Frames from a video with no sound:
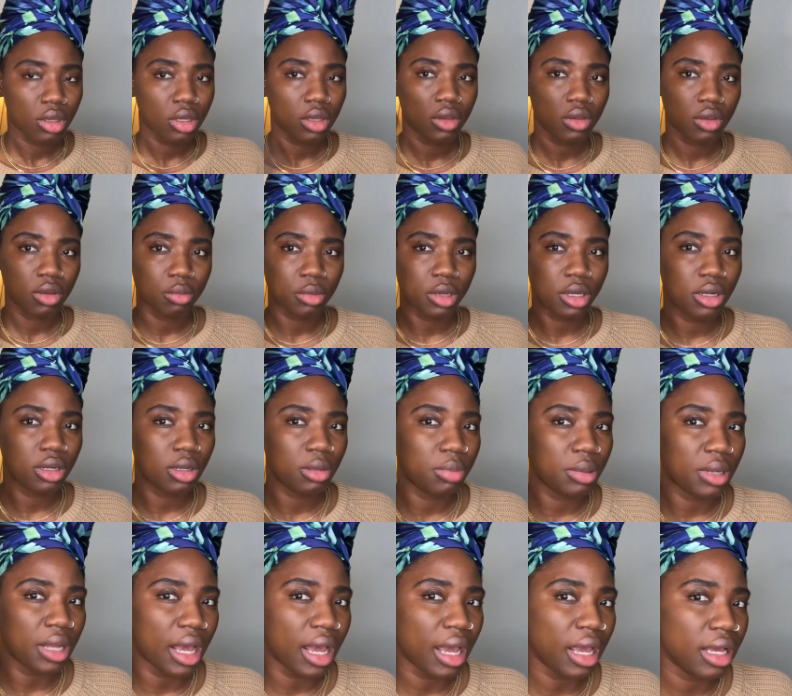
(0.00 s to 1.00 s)
I'm gonna
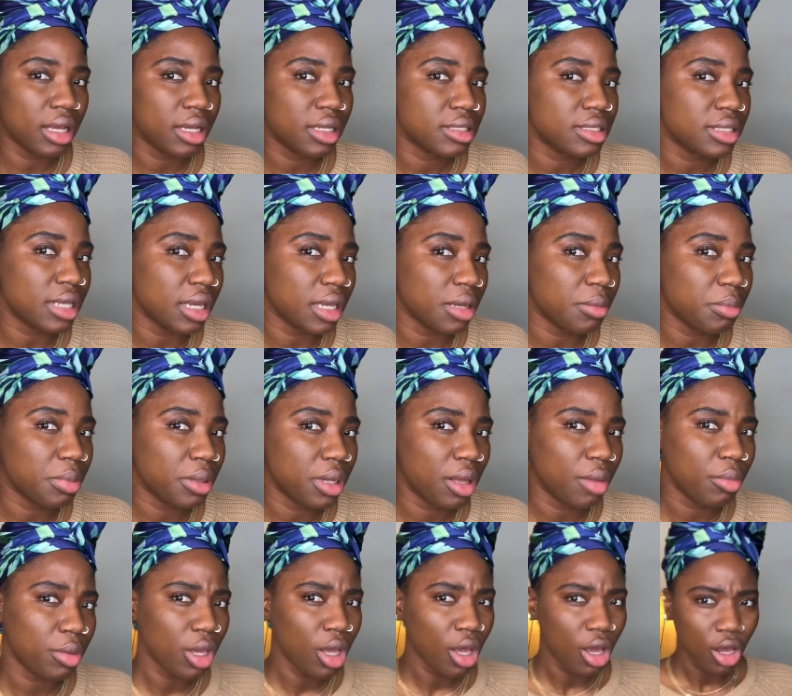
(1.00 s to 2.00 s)
apply a second
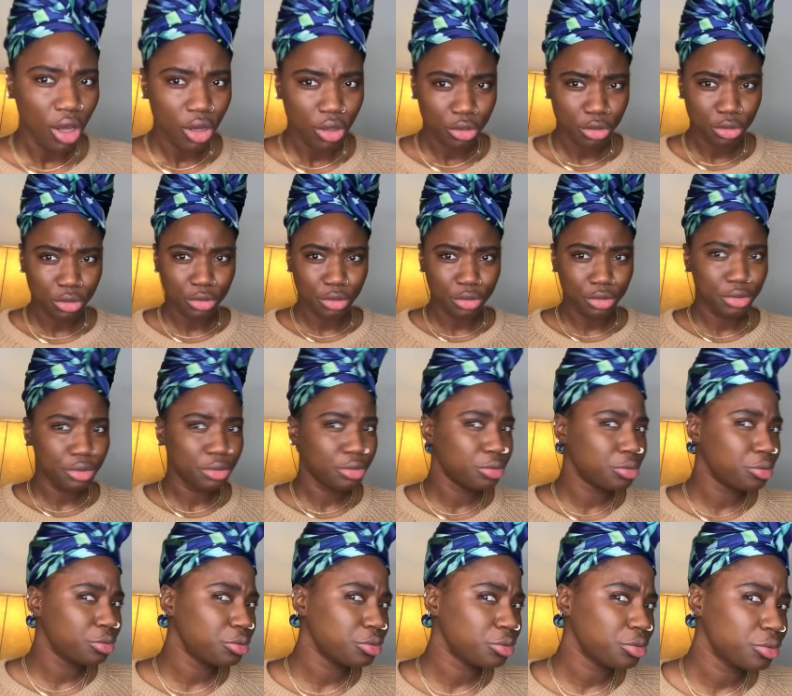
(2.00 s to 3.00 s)
pump.
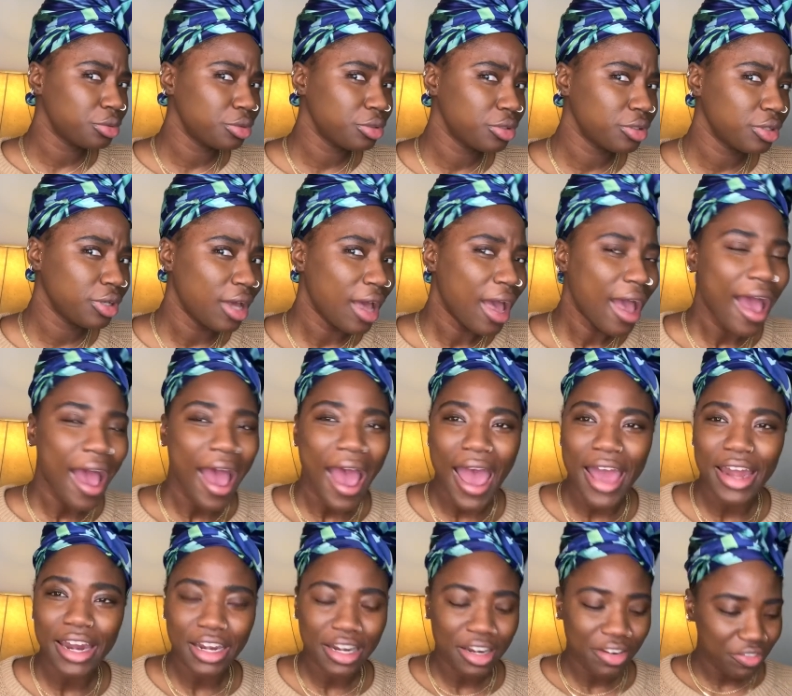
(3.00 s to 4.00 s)
Ooh, I
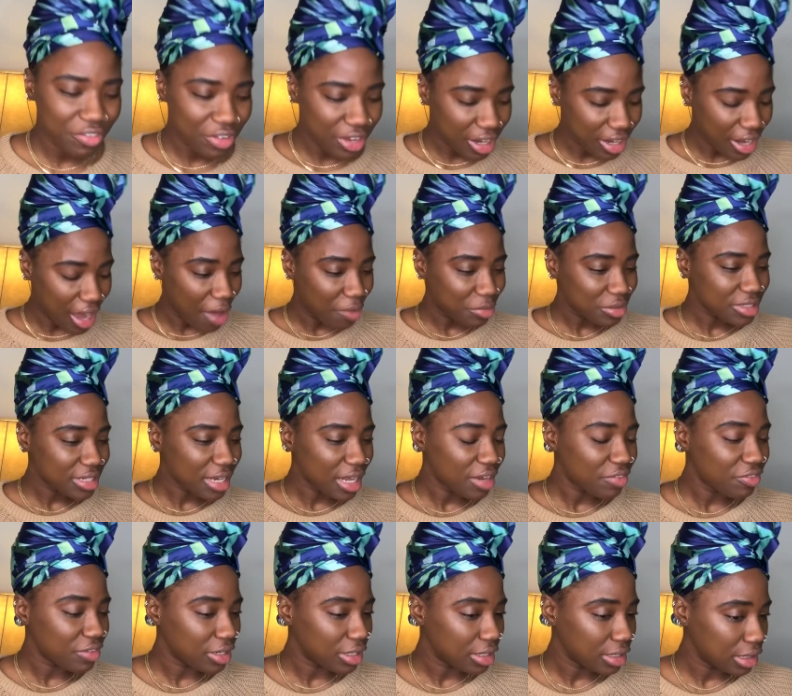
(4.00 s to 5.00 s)
was not
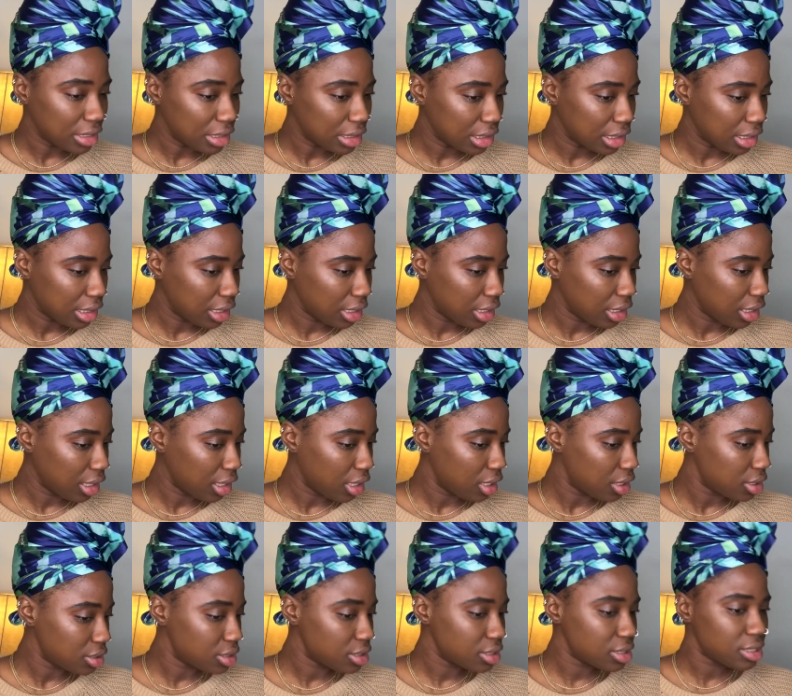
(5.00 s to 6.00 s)
even looking
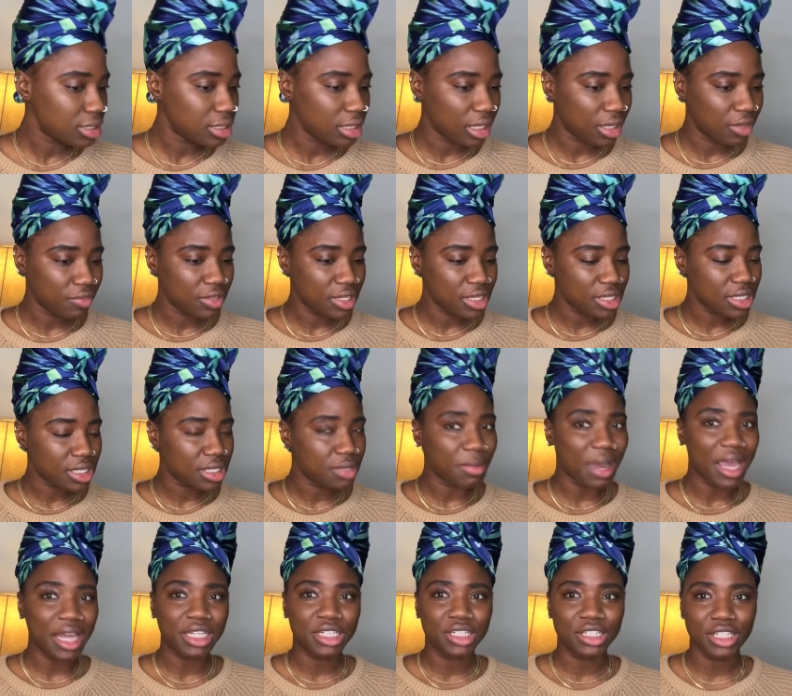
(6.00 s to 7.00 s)
to see if this is
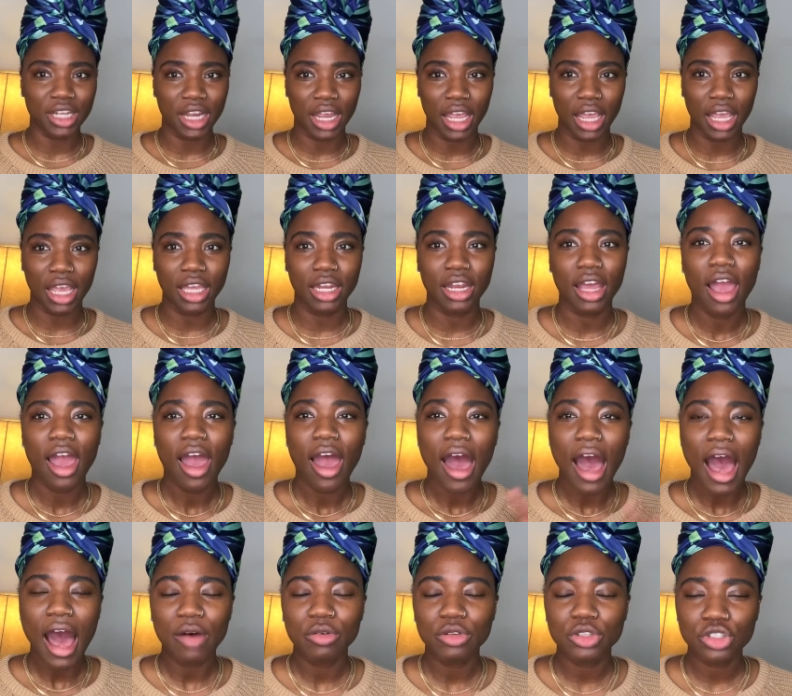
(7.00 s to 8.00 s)
my shade.
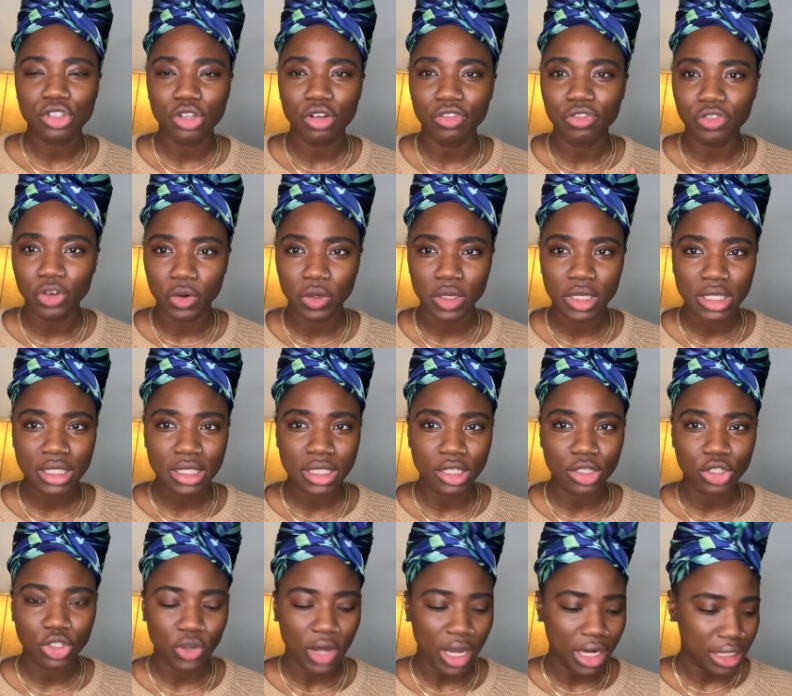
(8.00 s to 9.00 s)
I was so focused on
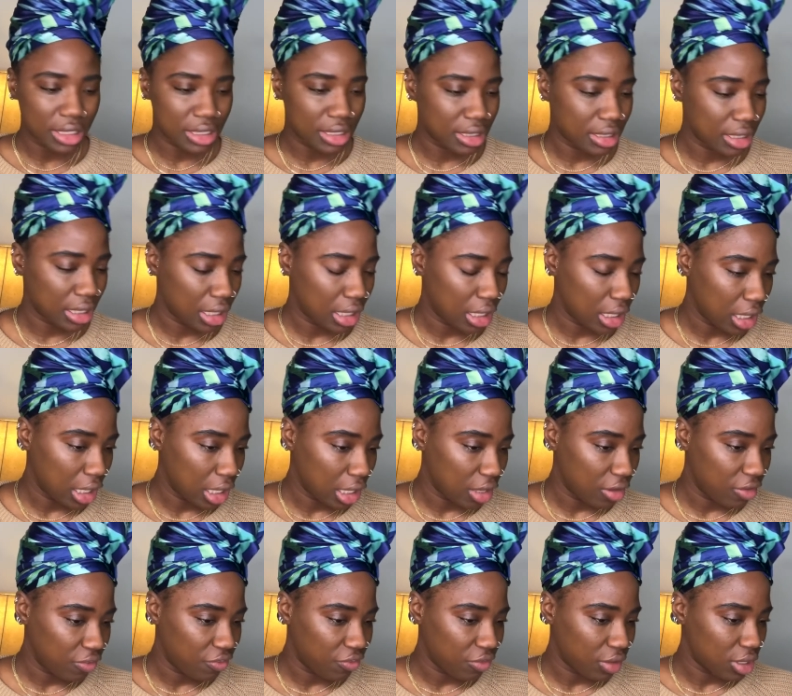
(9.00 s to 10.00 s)
trying to see
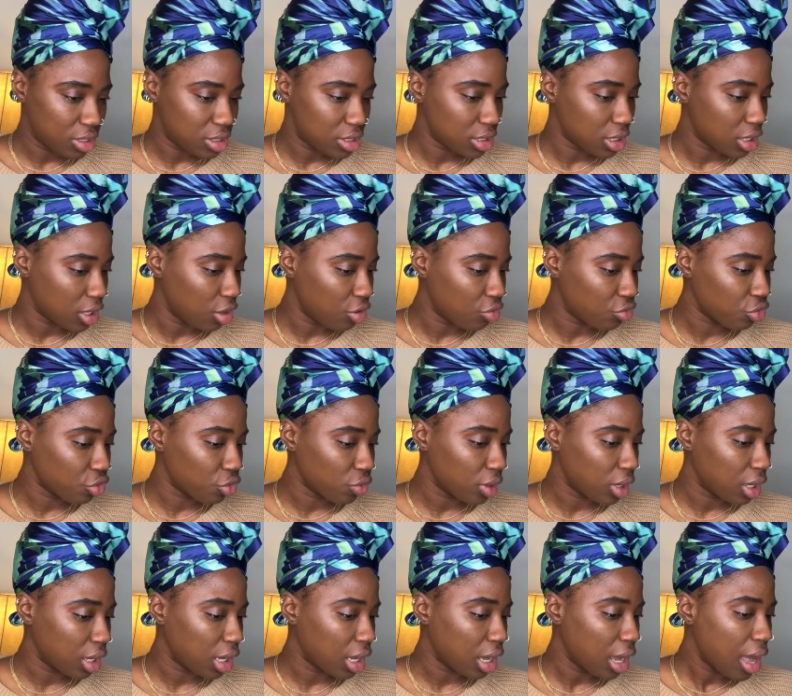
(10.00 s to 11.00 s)
if it's
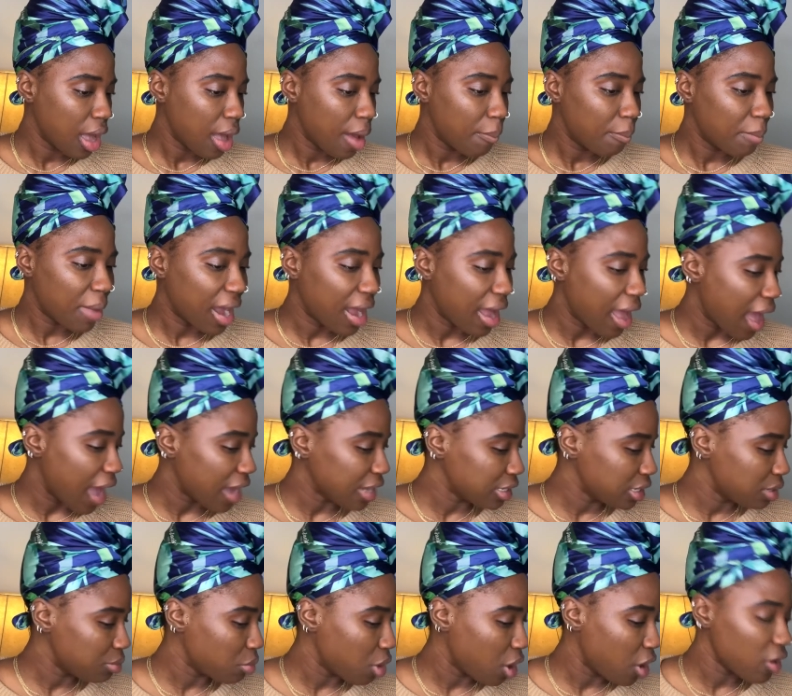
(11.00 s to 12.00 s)
covering my
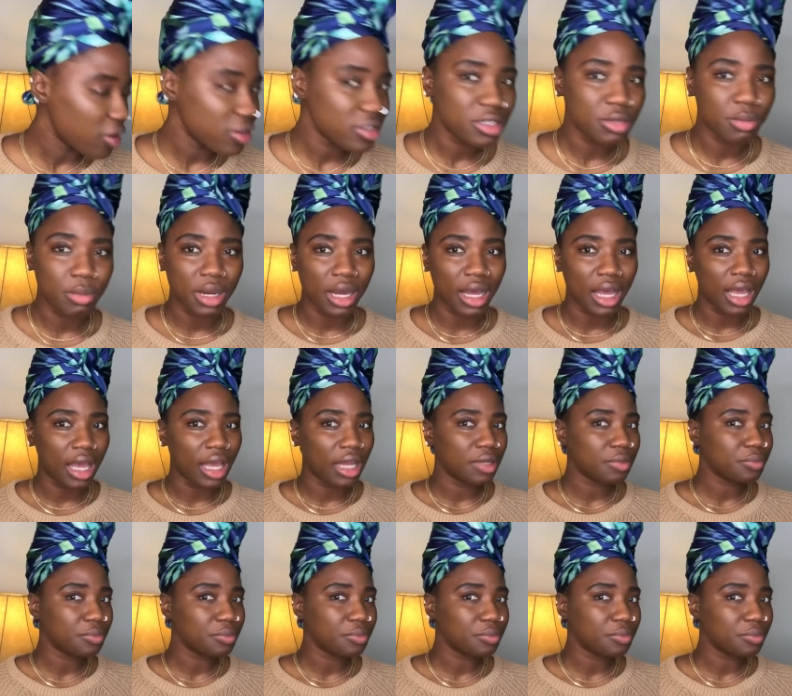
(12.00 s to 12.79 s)
acne marks, but